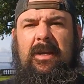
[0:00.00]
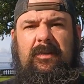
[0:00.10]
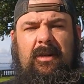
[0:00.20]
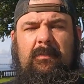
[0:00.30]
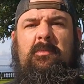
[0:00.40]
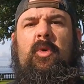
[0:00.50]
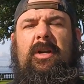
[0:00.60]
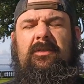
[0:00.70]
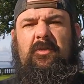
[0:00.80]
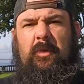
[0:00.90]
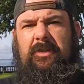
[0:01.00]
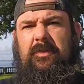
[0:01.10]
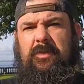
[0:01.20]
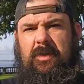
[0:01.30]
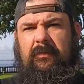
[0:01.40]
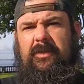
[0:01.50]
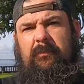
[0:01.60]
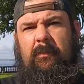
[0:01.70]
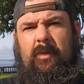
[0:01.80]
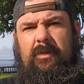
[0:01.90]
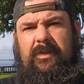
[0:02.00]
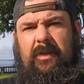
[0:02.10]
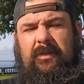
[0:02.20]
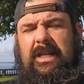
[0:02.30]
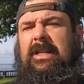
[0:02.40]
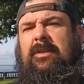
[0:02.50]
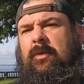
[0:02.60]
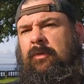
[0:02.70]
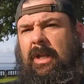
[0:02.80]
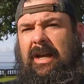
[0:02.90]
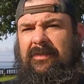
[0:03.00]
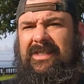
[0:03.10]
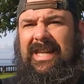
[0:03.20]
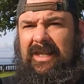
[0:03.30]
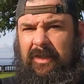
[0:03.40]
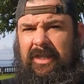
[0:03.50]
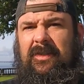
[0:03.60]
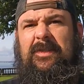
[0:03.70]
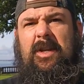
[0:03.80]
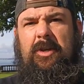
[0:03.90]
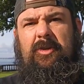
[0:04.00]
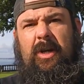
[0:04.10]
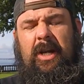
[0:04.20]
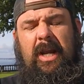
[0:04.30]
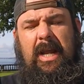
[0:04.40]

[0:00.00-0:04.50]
to commemorate the 22 service members that are taking their own lives daily in this country.